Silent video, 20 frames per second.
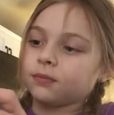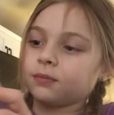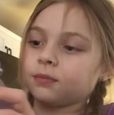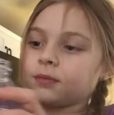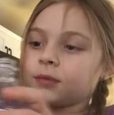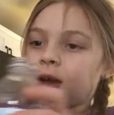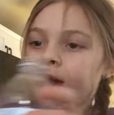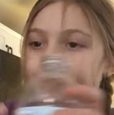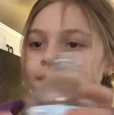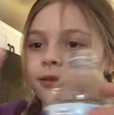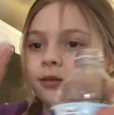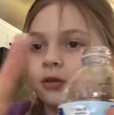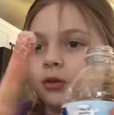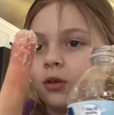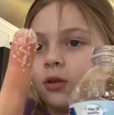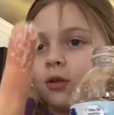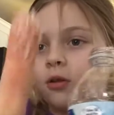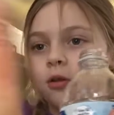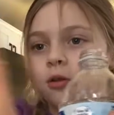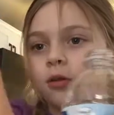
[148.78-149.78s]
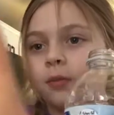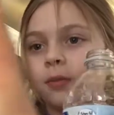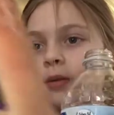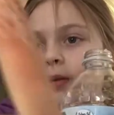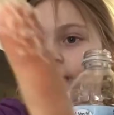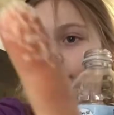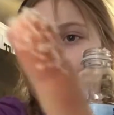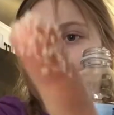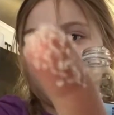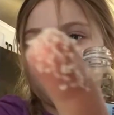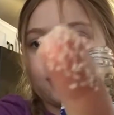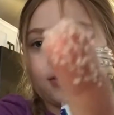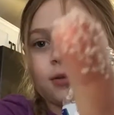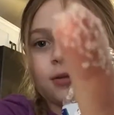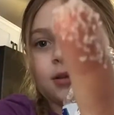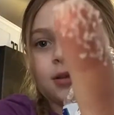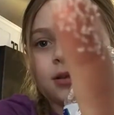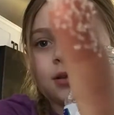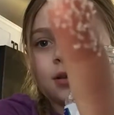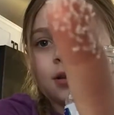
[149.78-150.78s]
I have salt on my fingers.
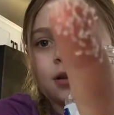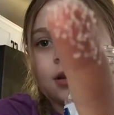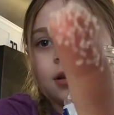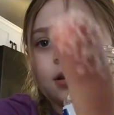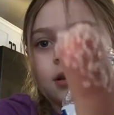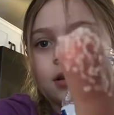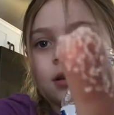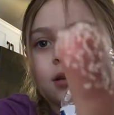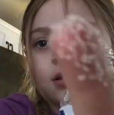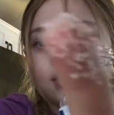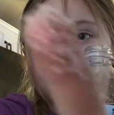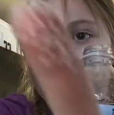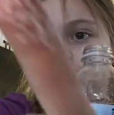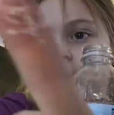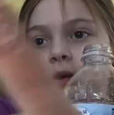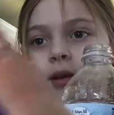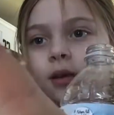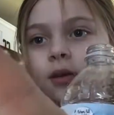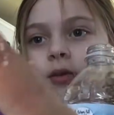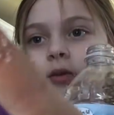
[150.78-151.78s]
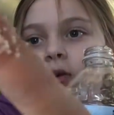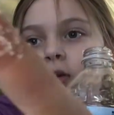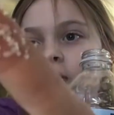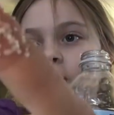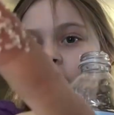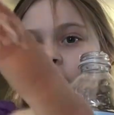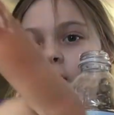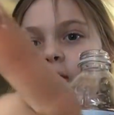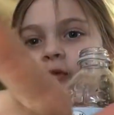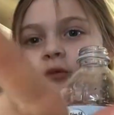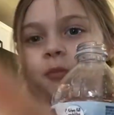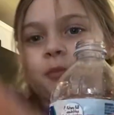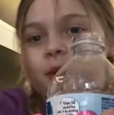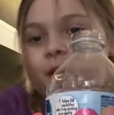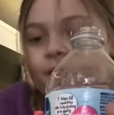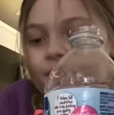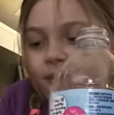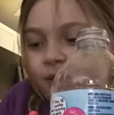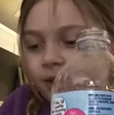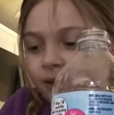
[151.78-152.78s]
All over my
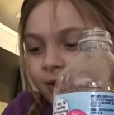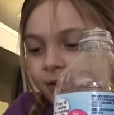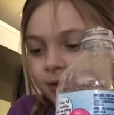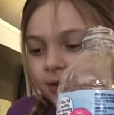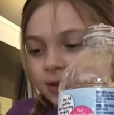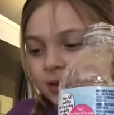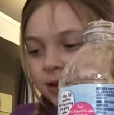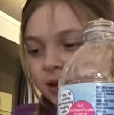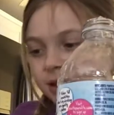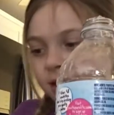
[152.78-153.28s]
fingers.